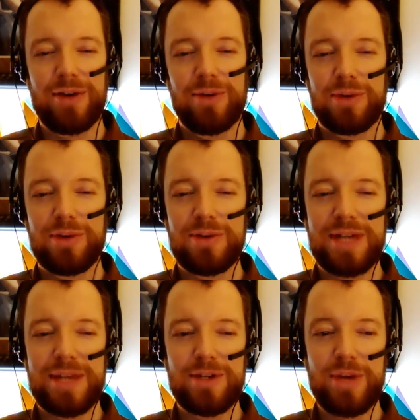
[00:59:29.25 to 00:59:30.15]
with little
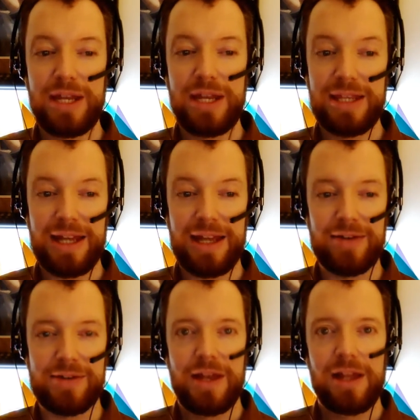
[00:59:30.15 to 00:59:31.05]
time to do anything
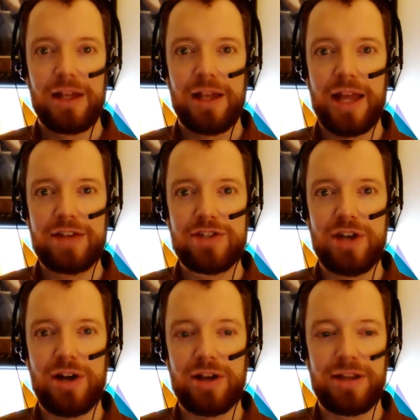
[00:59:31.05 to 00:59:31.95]
else, like
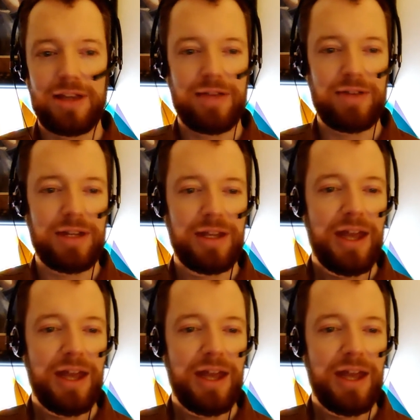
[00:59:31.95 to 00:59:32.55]
talk, Evan.